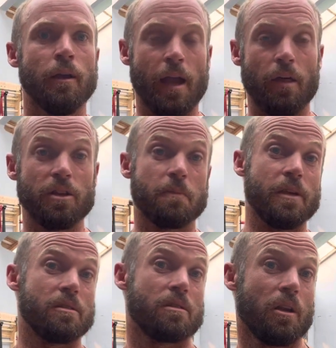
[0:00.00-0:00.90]
how these
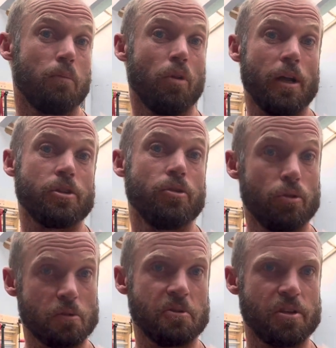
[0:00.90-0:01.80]
pieces can apply to
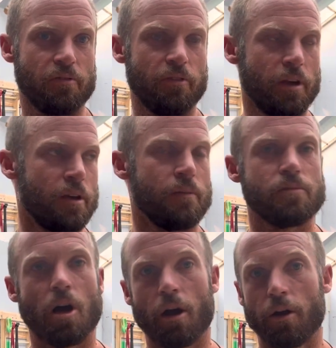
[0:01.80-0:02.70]
your specific
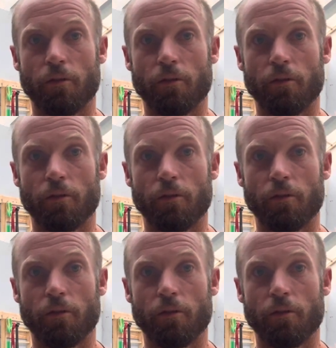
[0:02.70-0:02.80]
target.